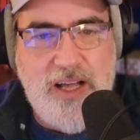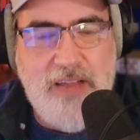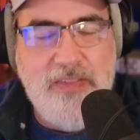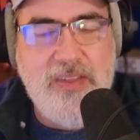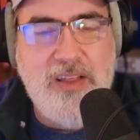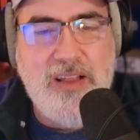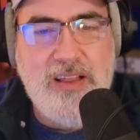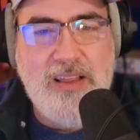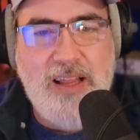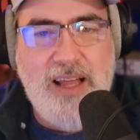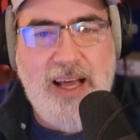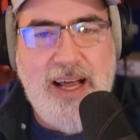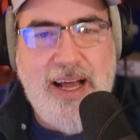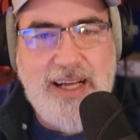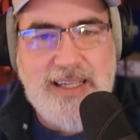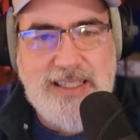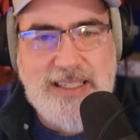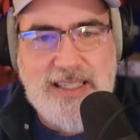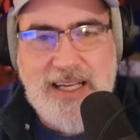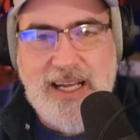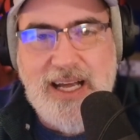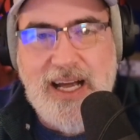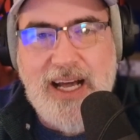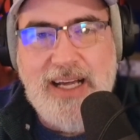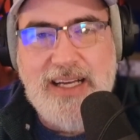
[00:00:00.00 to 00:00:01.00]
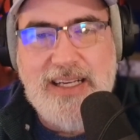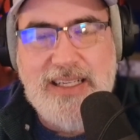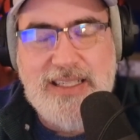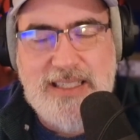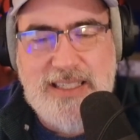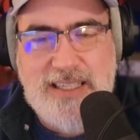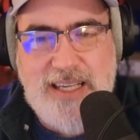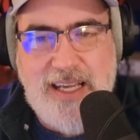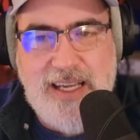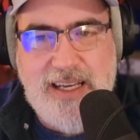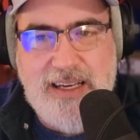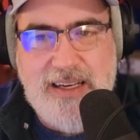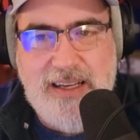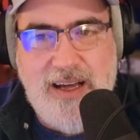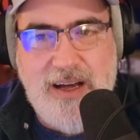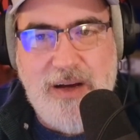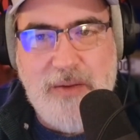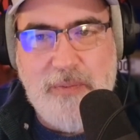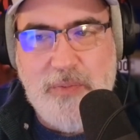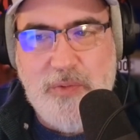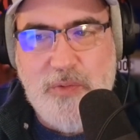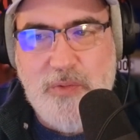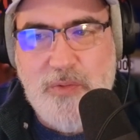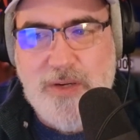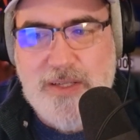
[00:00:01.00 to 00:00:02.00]
and the last guy to stand
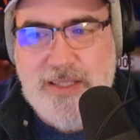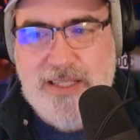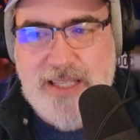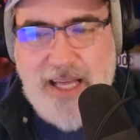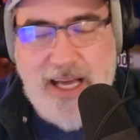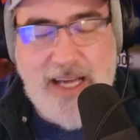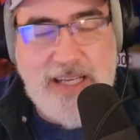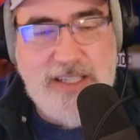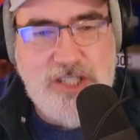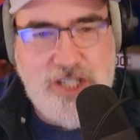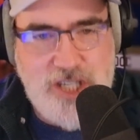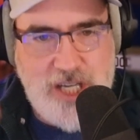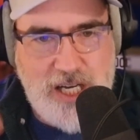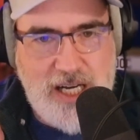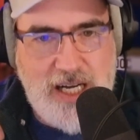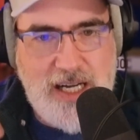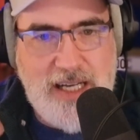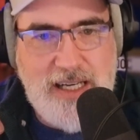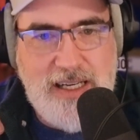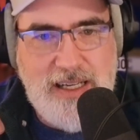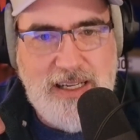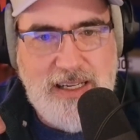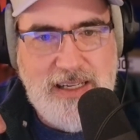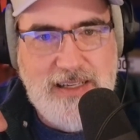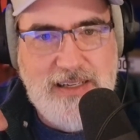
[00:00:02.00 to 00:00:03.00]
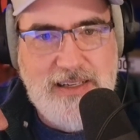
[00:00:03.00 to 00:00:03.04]
up, was that John?